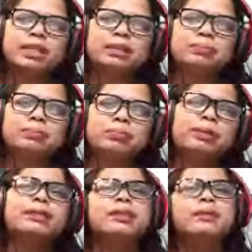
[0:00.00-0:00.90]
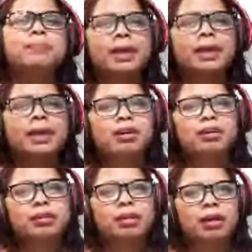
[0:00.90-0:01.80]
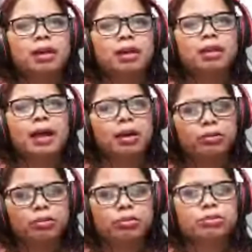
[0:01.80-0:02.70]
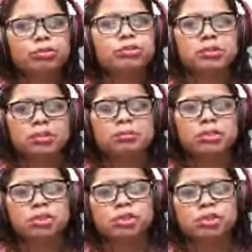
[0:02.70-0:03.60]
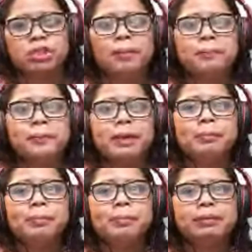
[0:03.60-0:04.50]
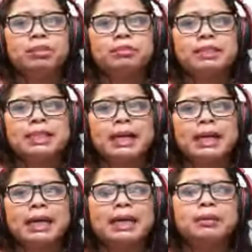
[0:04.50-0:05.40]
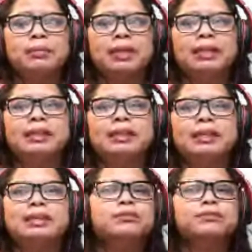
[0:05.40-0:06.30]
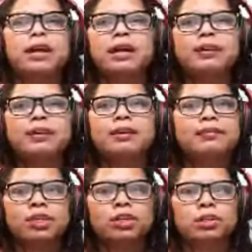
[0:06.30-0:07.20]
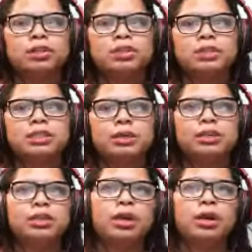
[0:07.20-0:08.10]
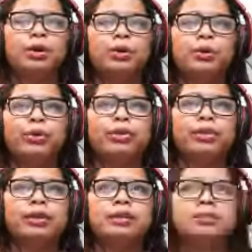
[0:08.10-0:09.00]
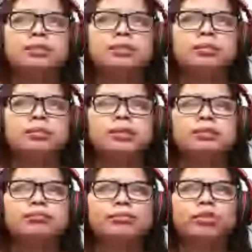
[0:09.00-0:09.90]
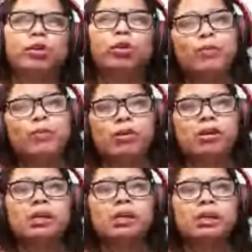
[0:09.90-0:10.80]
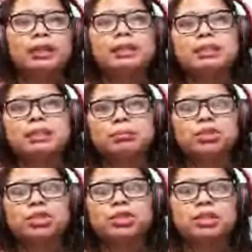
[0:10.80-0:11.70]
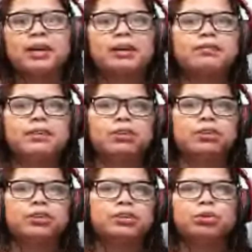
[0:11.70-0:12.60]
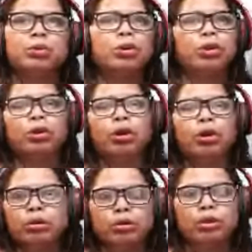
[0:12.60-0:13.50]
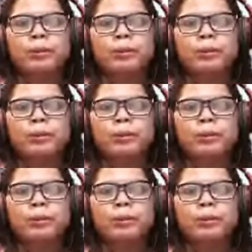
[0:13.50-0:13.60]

probably it depends on like how you use your machine. But most of the time, at least 5 years that we know, or that's been called for, at least the machine is 5 years or longer,